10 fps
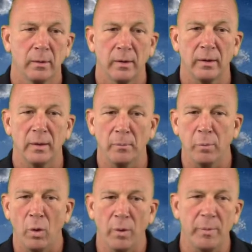and then
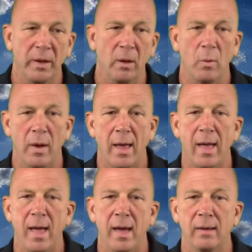pull a pill
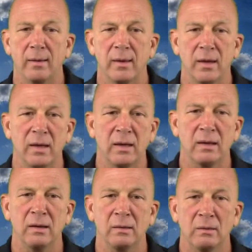away, and
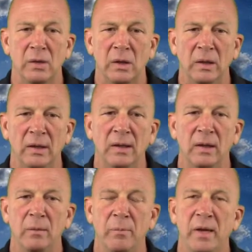the, the
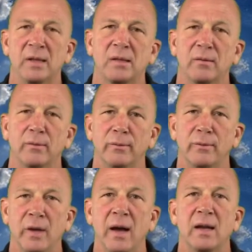little bits
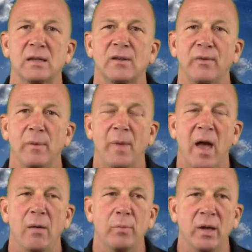of dust from
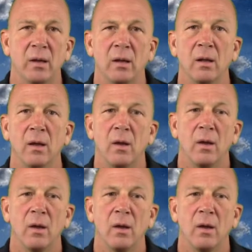that pill,